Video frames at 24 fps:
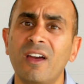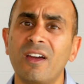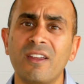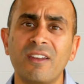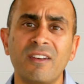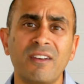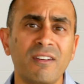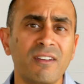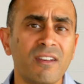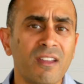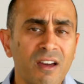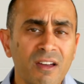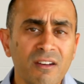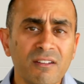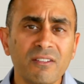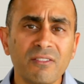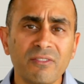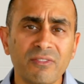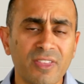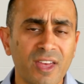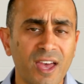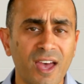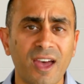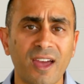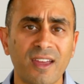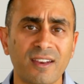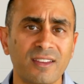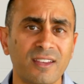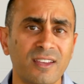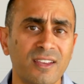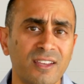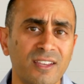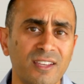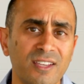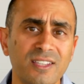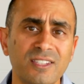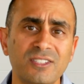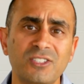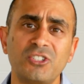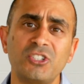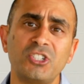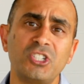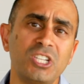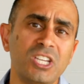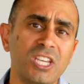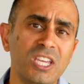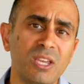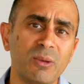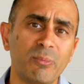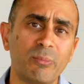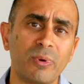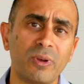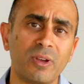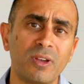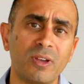None of that is cheap.